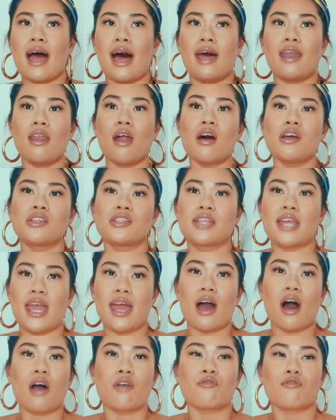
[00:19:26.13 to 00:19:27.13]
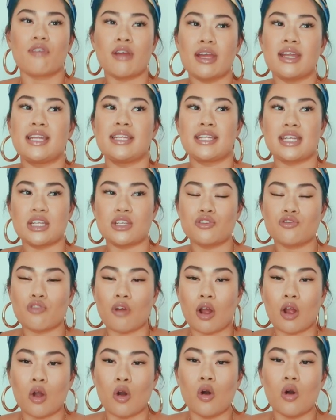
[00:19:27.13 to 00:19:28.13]
And last year I really did
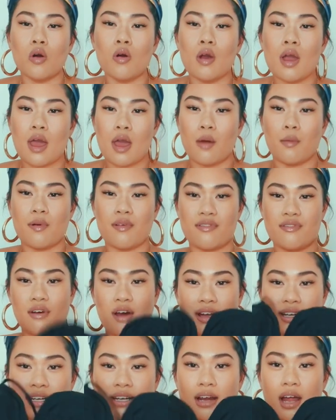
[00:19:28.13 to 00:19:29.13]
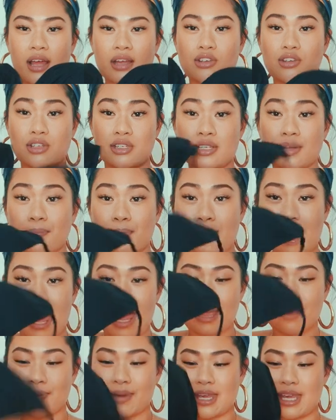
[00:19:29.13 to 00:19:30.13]
struggle with finding like just a
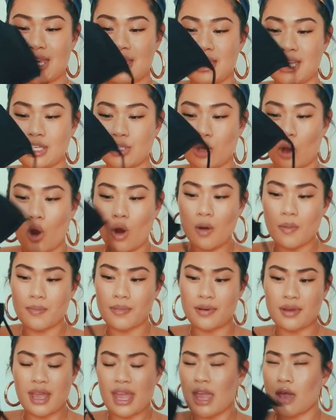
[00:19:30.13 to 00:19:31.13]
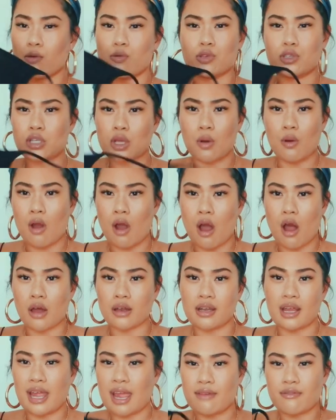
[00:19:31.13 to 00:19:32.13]
black bikini top. It was so
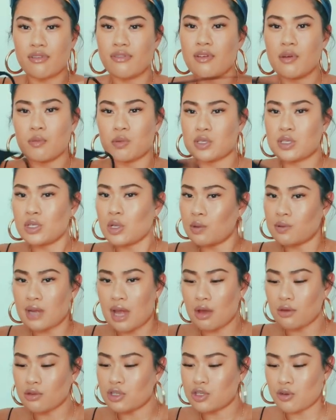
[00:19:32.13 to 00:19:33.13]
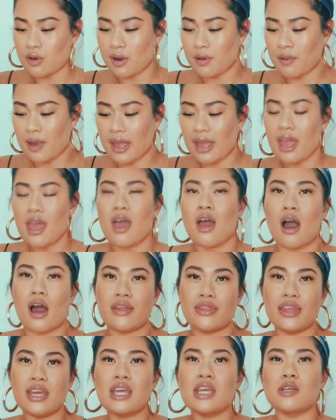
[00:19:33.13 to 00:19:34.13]
hard, like everything was sold out straight away.
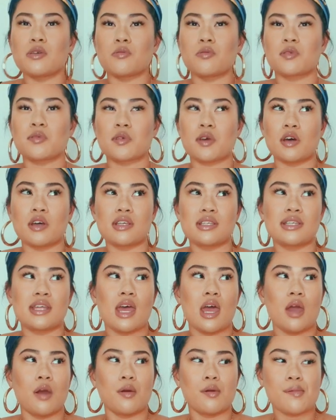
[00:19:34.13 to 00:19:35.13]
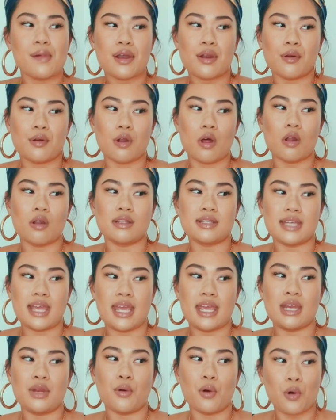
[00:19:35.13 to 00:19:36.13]
I think it was because we went on
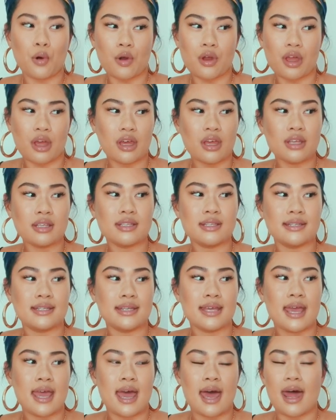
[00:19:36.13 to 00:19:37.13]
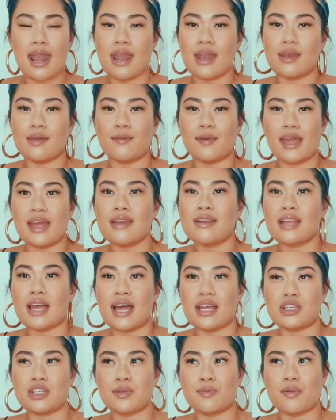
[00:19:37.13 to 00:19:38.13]
holiday in August and we hadn't
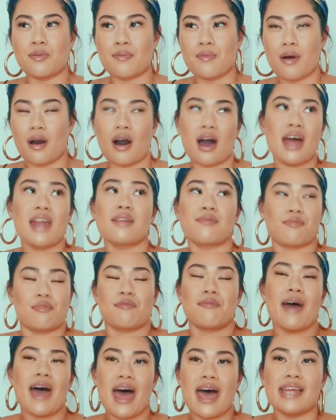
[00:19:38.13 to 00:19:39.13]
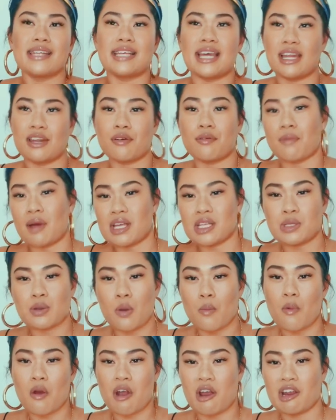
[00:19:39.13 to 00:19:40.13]
actually I hadn't prepared any of my
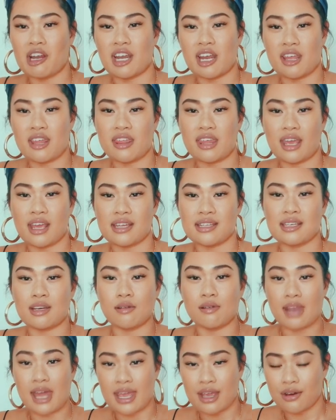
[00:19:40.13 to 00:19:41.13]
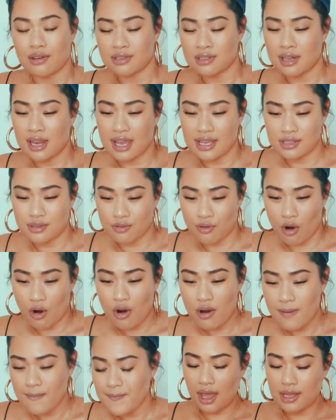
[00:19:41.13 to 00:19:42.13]
swimwear or anything until later later
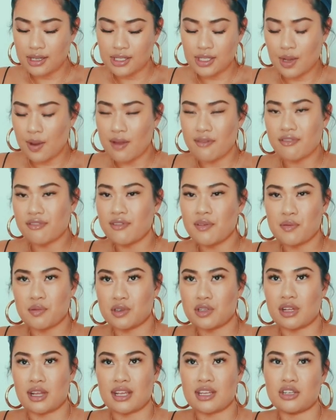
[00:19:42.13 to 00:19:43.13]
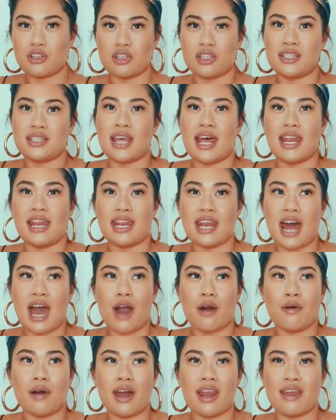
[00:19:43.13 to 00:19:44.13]
on and so everything was like just selling
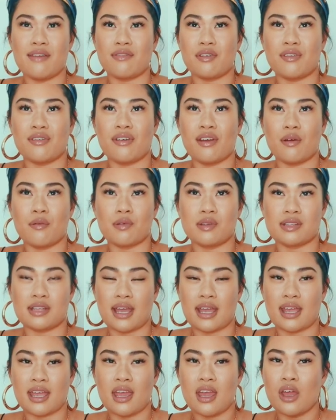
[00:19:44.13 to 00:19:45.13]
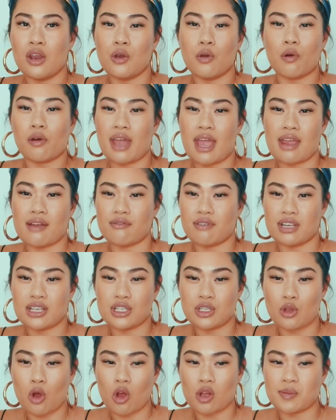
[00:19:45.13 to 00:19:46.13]
out and everything was like not getting
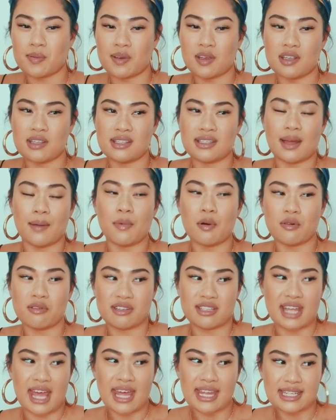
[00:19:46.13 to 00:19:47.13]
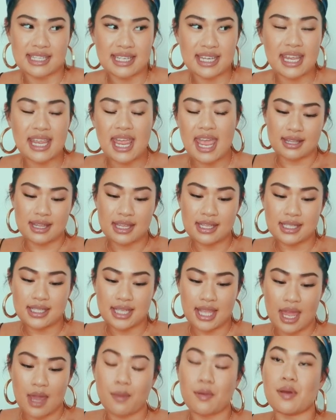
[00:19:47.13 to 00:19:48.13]
restocked because summer was ending. So
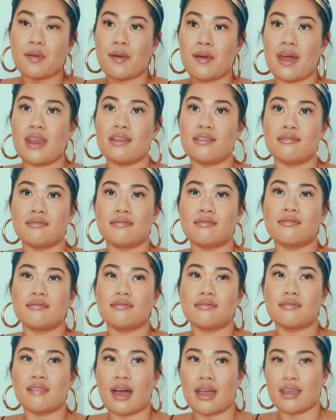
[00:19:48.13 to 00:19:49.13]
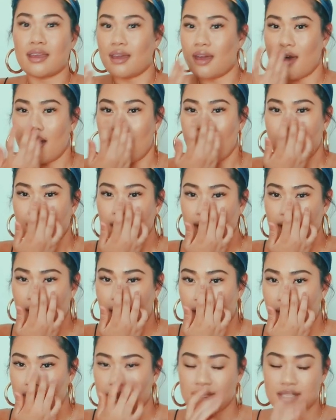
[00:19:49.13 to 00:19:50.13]
this year we went like
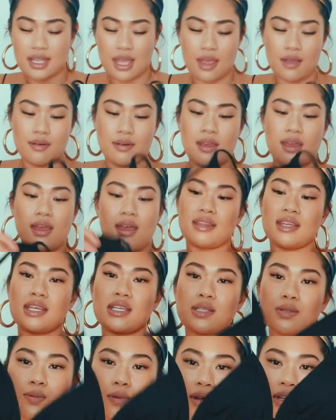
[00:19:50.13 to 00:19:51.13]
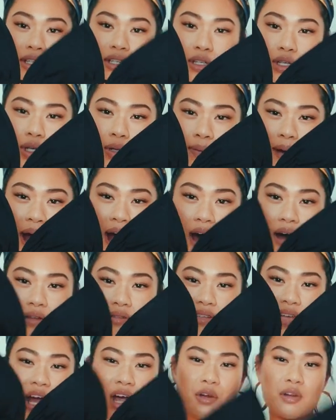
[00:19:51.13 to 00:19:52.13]
earlier so this was two
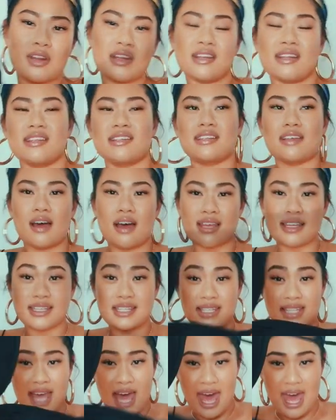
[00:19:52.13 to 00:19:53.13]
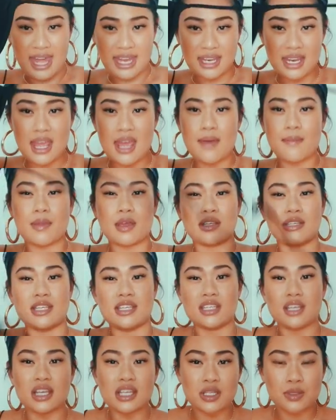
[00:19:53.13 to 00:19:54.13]
pounds I got it in a size 10 because the
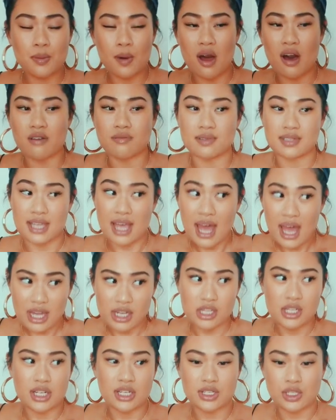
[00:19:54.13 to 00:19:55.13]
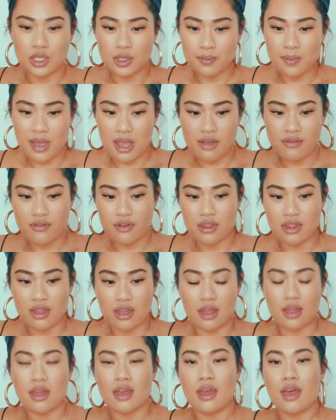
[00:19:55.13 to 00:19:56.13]
size 12 was actually too big for
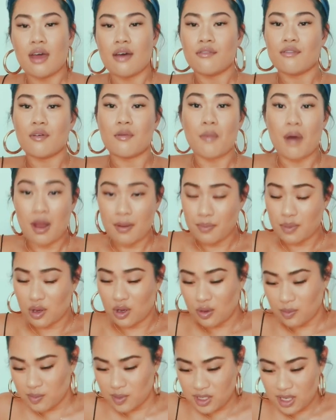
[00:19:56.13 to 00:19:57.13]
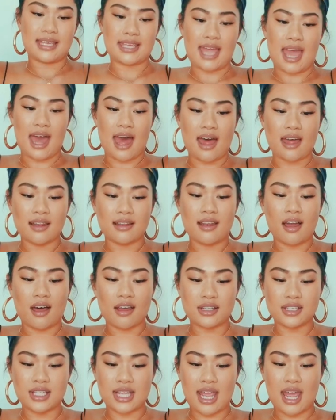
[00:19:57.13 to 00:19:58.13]
the for my boobs yeah
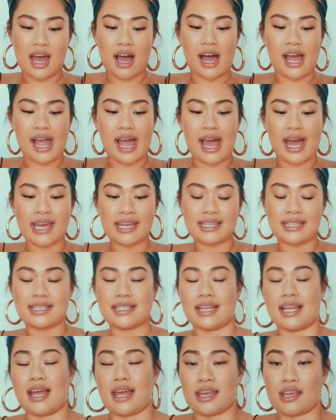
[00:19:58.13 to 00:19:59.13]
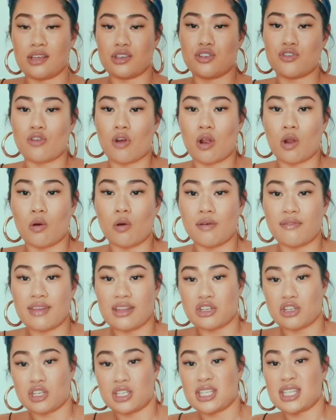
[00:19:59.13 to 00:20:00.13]
last year I had like a struggle of
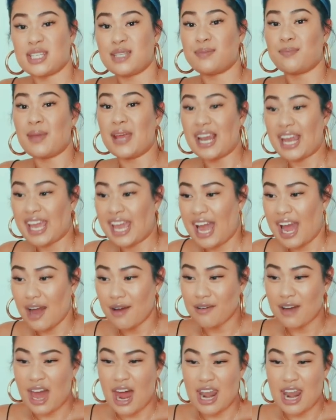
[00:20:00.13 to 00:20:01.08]
it just spilling out